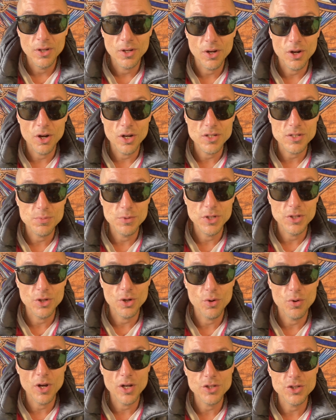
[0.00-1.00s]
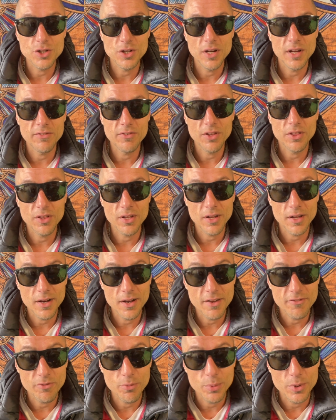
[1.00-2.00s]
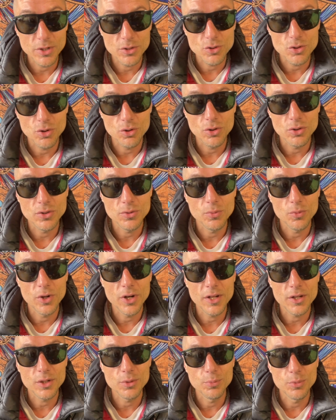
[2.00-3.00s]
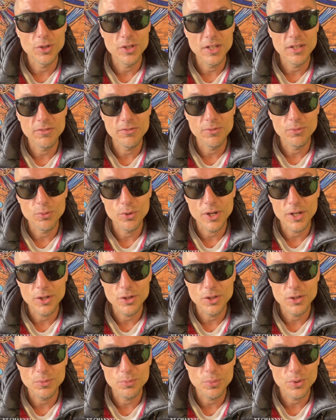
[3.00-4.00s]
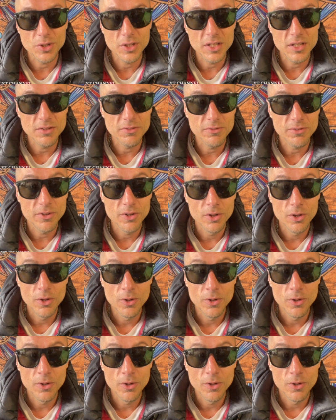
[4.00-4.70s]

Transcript: Caused me to question everything I'd ever been told and what I could believe and what I couldn't believe.